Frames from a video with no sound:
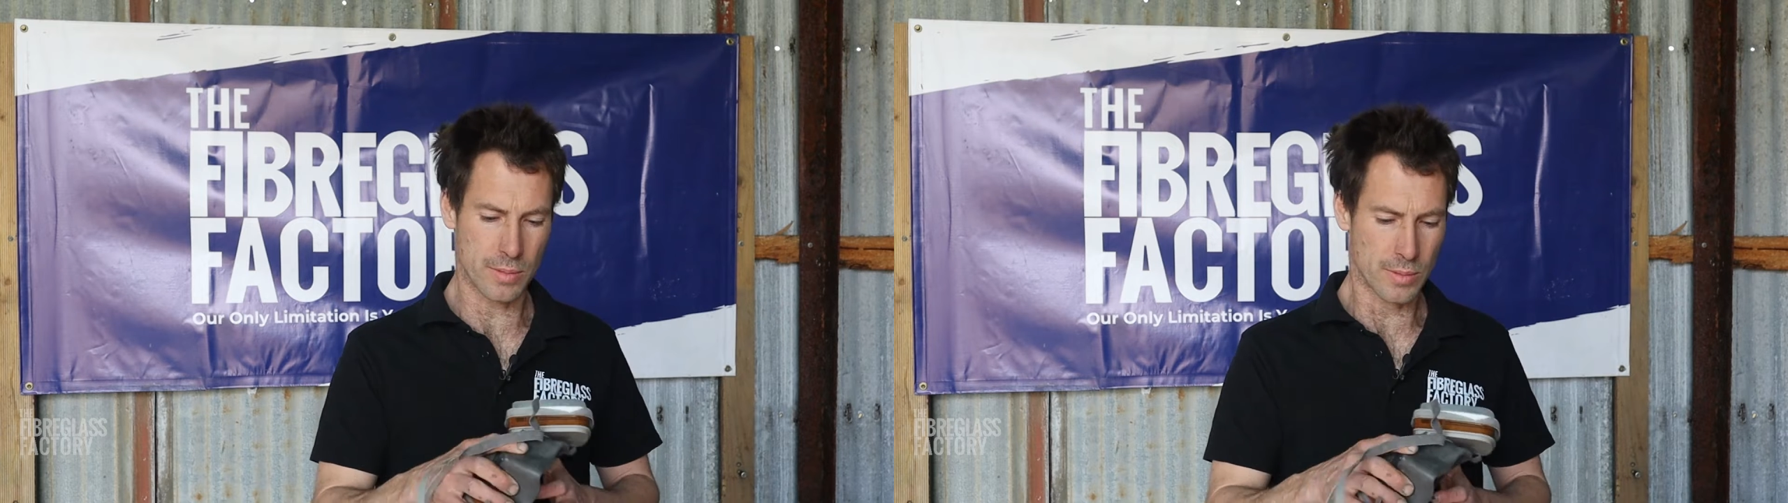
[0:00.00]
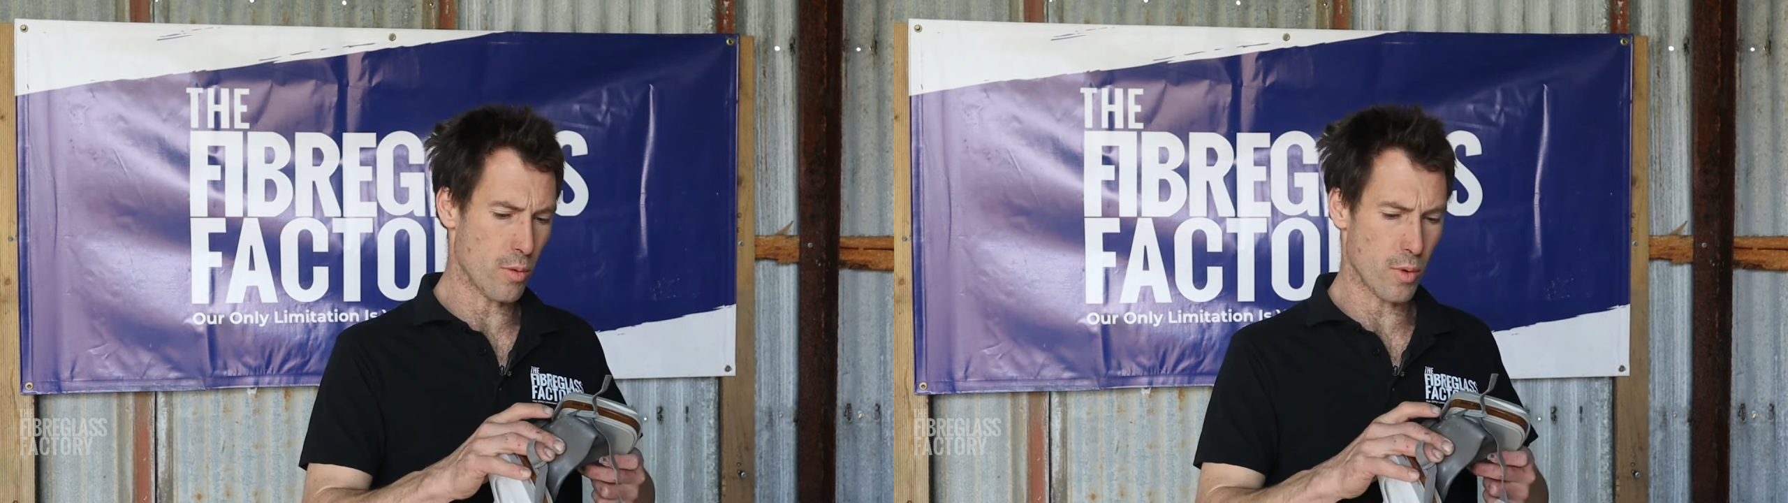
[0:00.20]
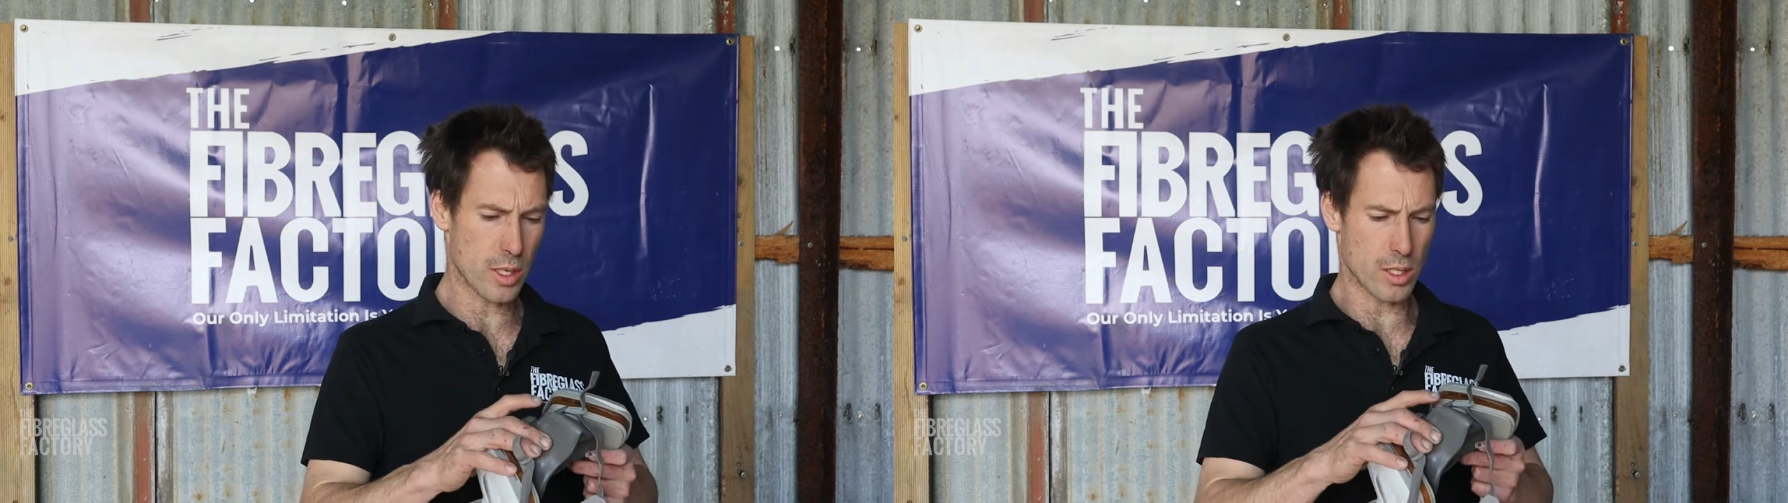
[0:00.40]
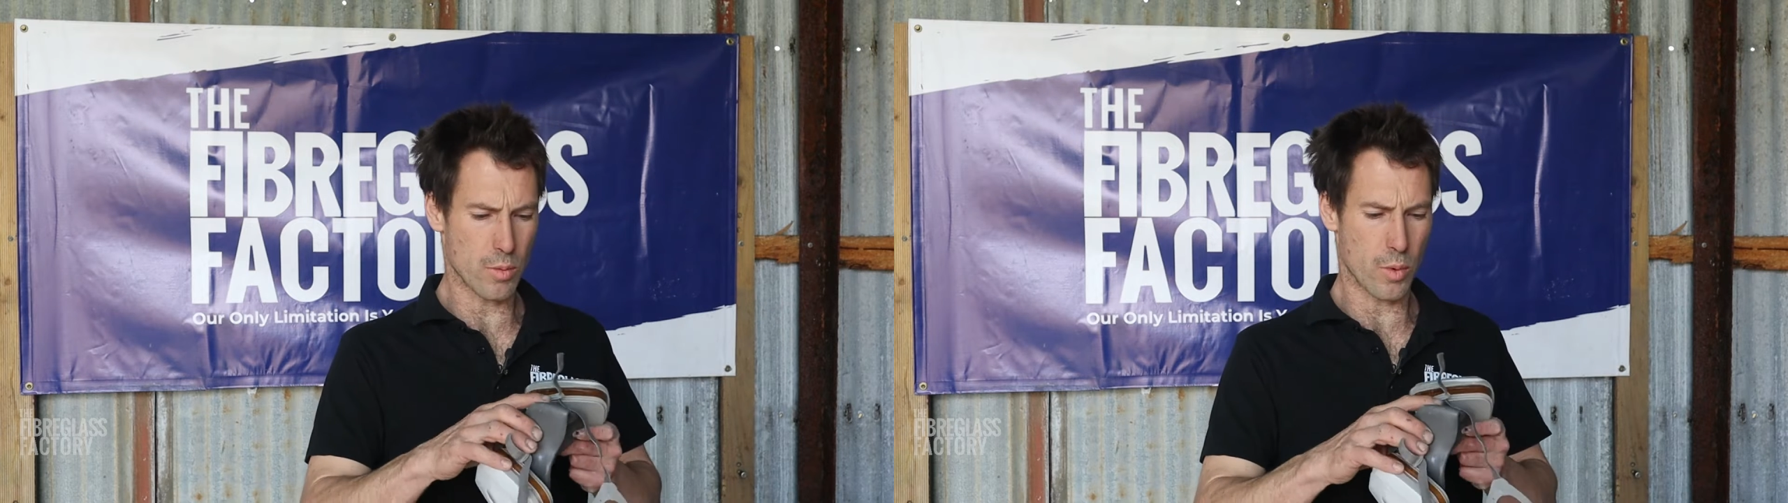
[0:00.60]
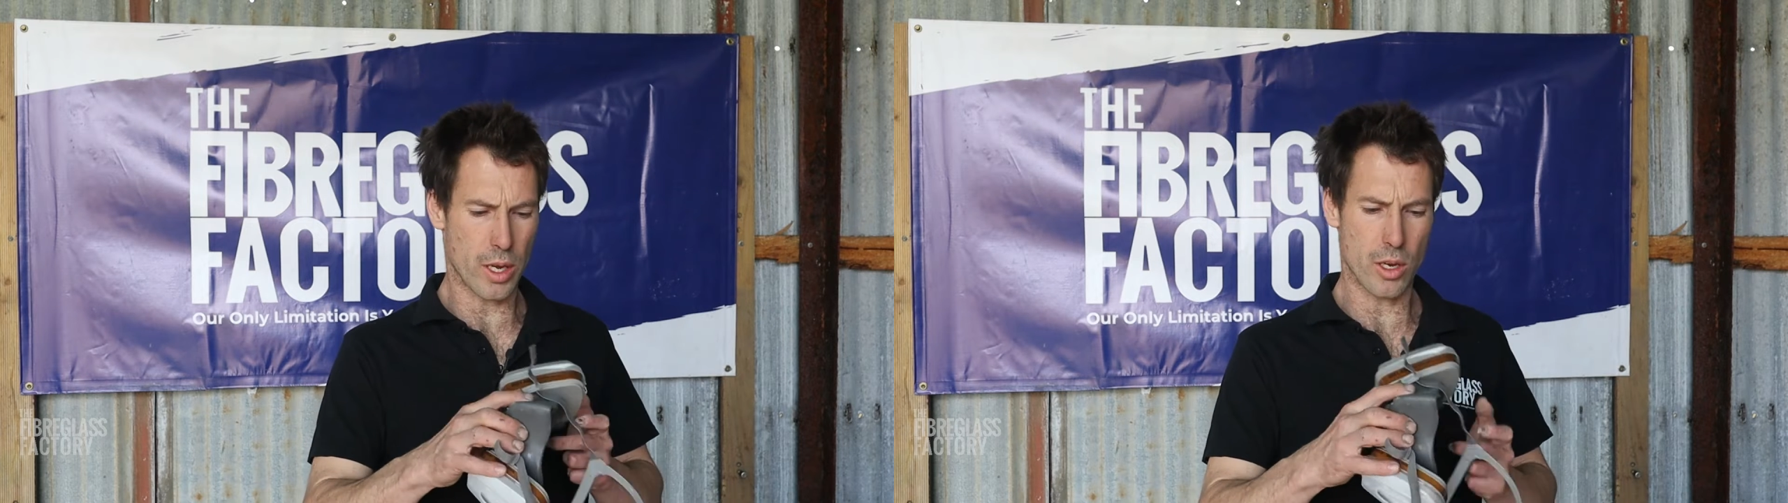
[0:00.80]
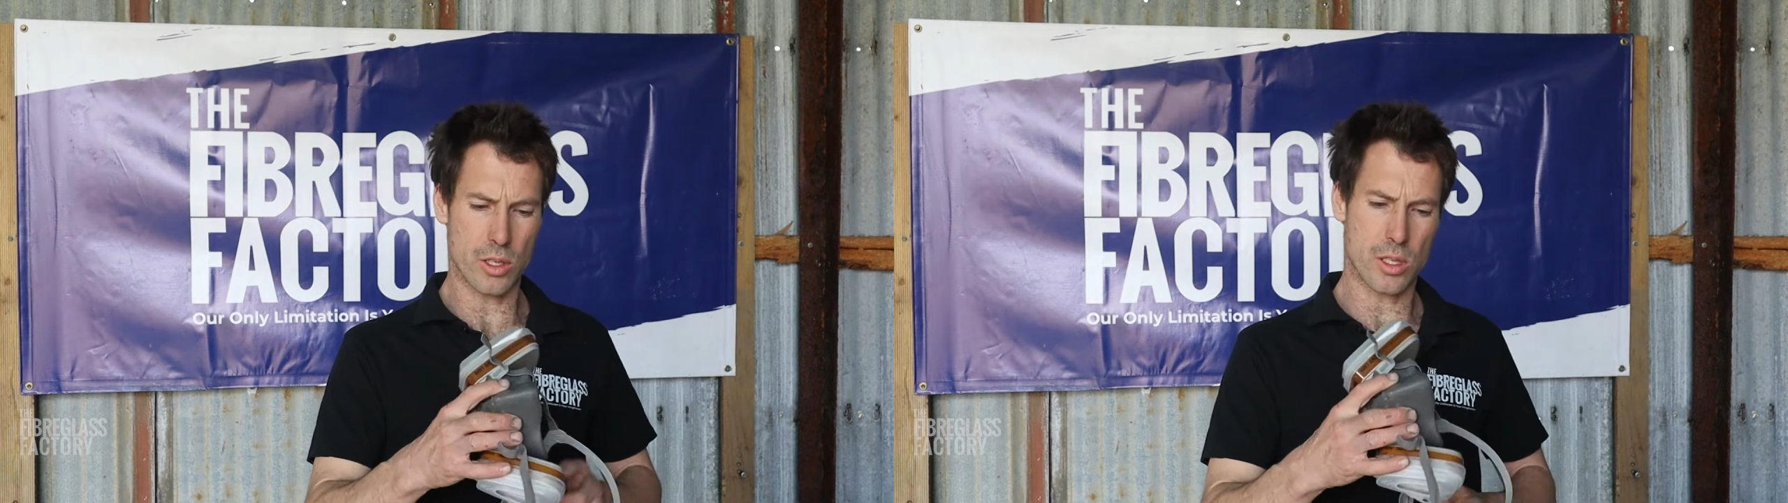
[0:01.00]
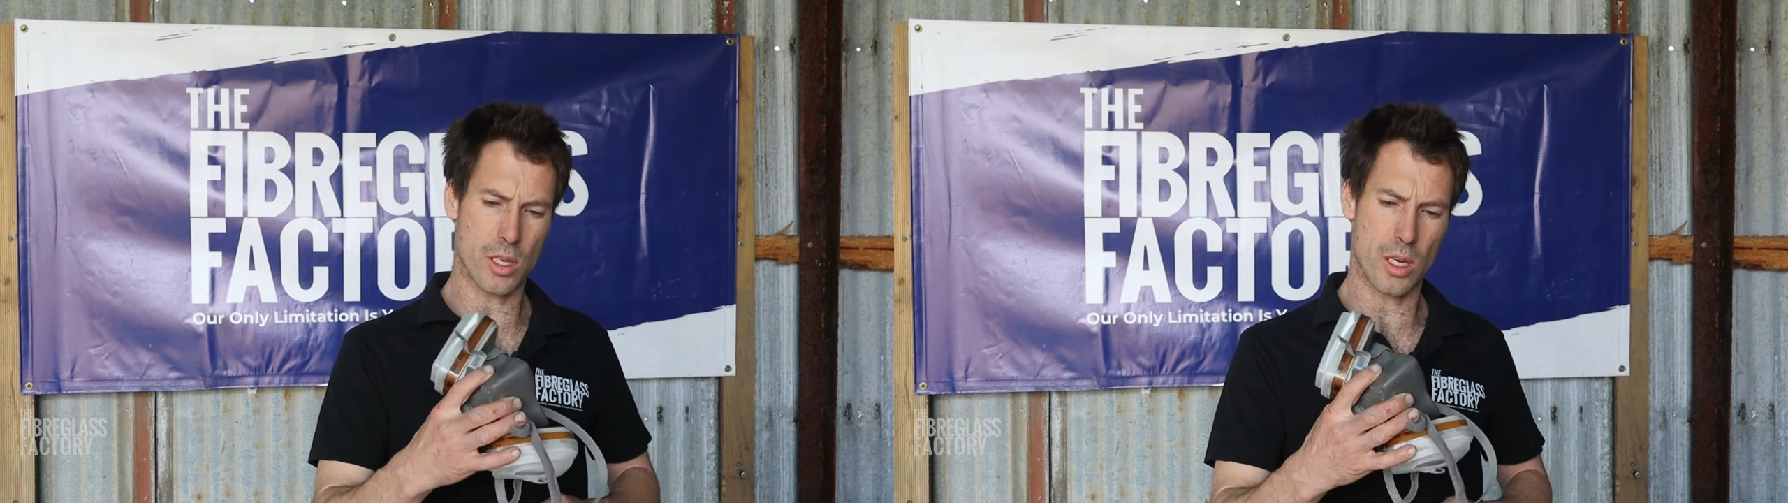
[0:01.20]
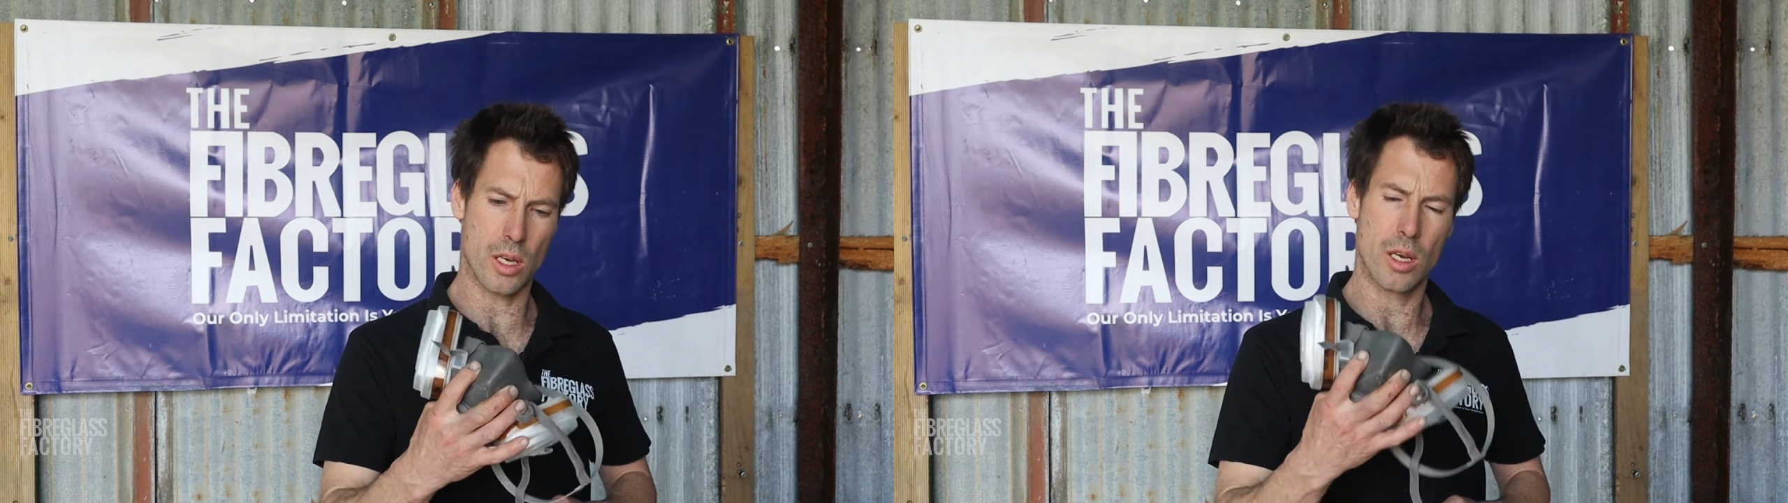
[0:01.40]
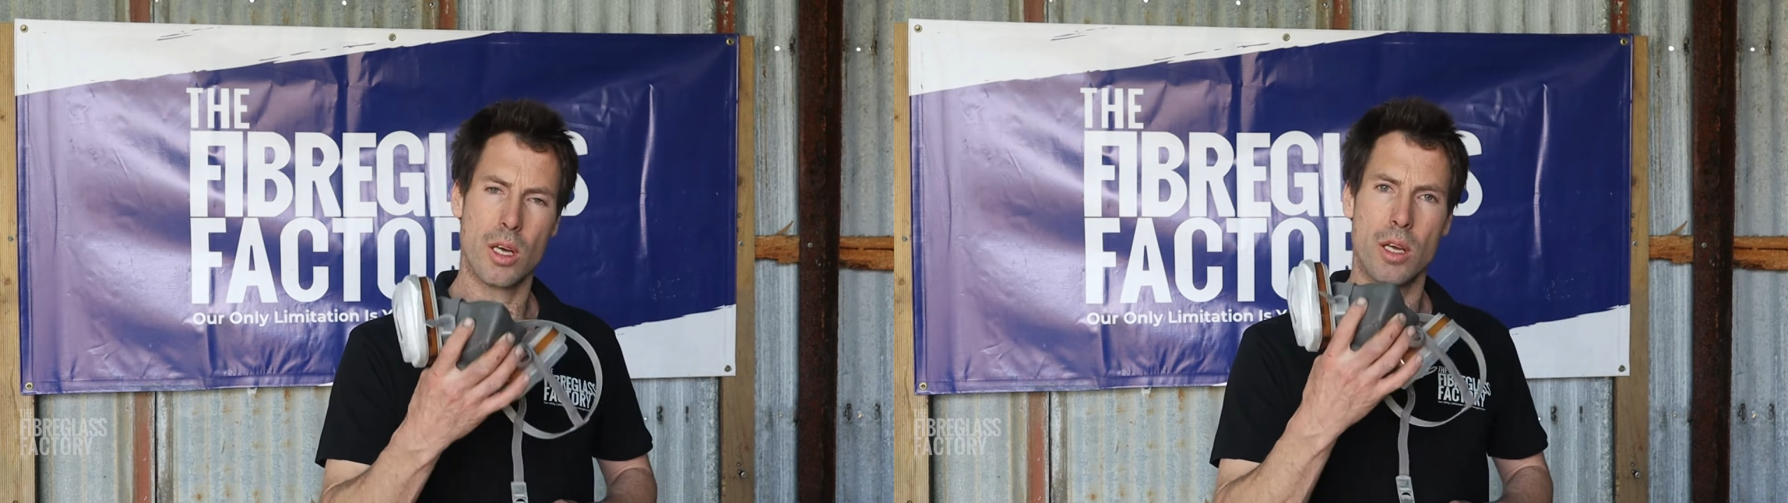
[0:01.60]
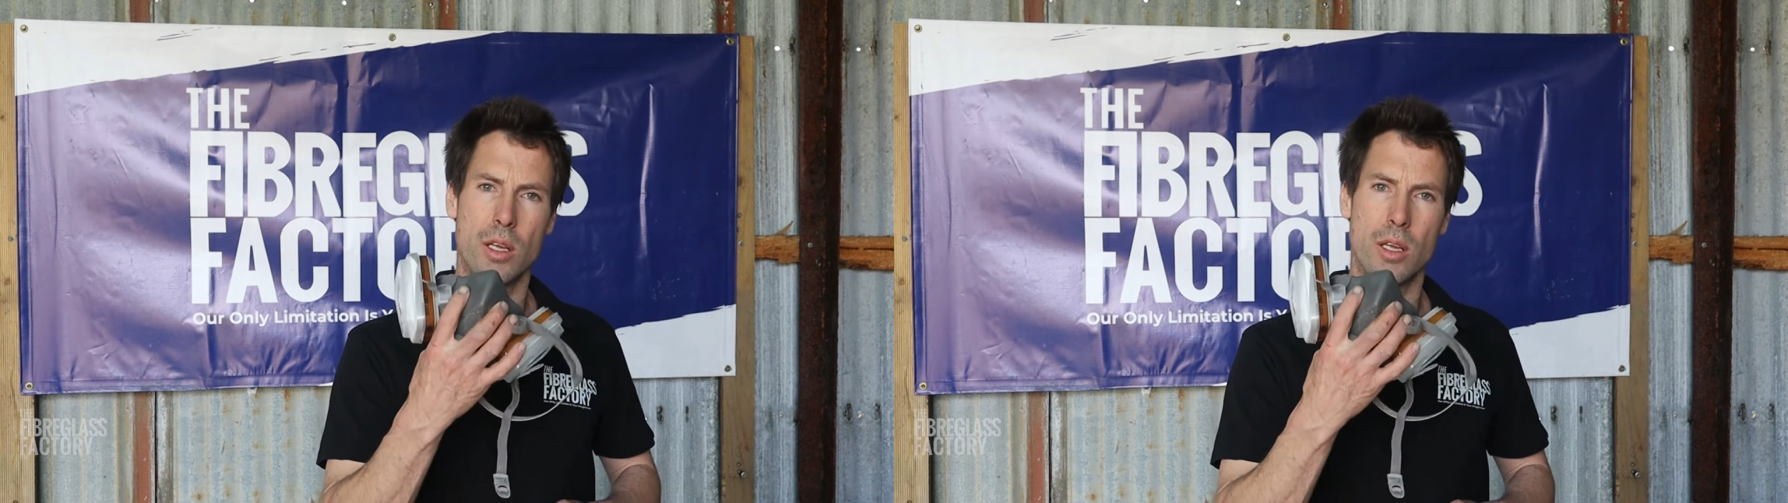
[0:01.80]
The reason we use the